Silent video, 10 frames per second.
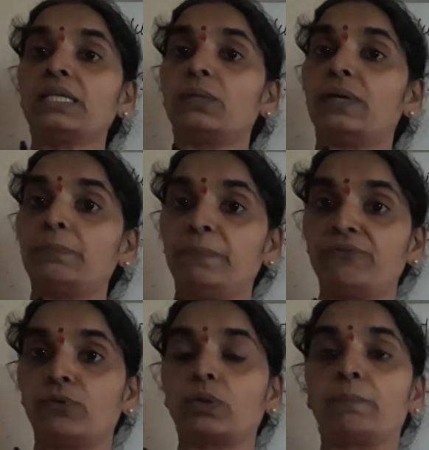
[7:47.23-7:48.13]
given
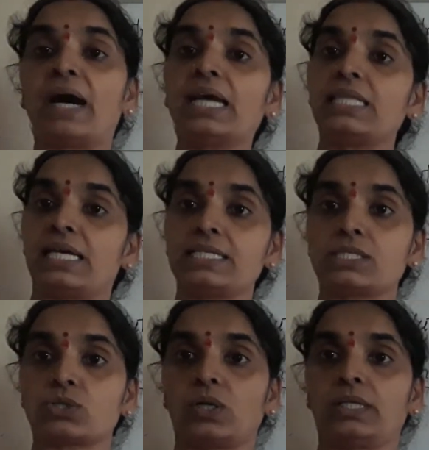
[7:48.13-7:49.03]
before by
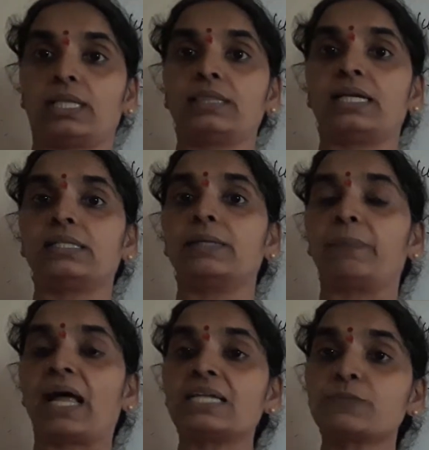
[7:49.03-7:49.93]
Aristotle, that the
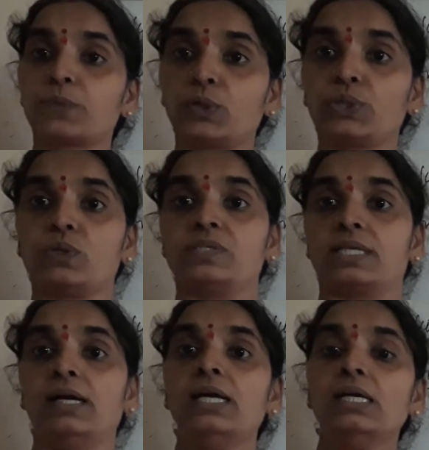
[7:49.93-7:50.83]
plants produce
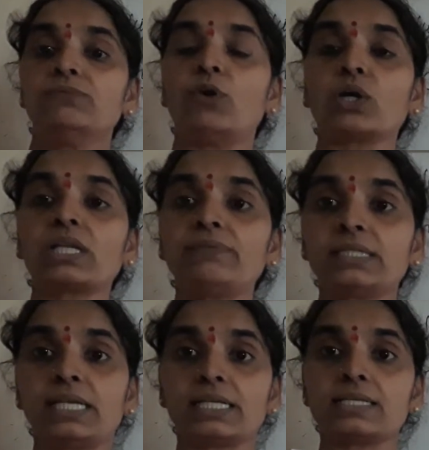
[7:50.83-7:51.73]
whatever
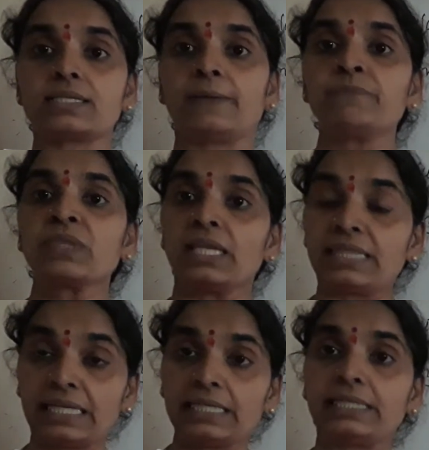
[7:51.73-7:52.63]
that
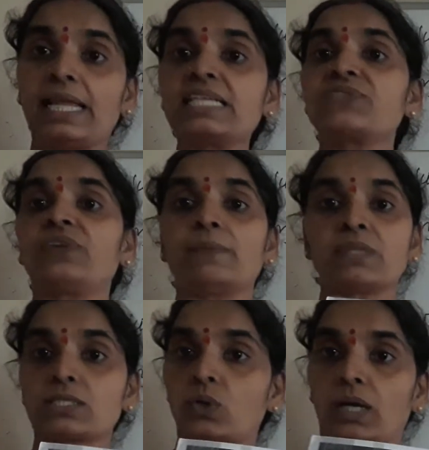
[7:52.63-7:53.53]
it takes from the
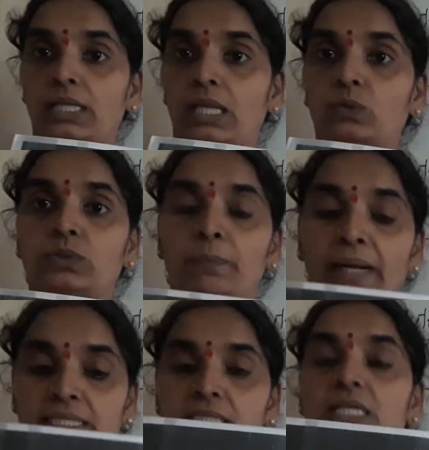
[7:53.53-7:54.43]
soil alone.
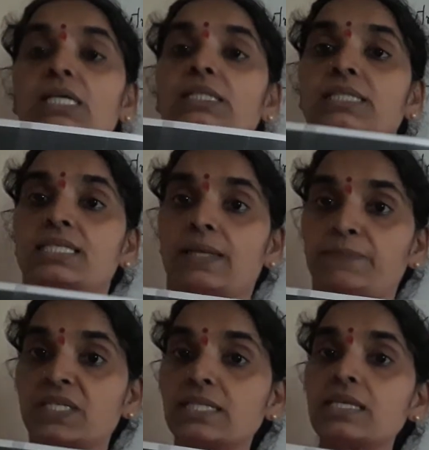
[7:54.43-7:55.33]
But the
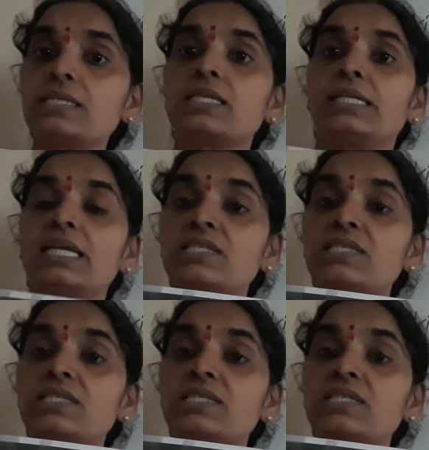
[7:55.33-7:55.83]
substances that is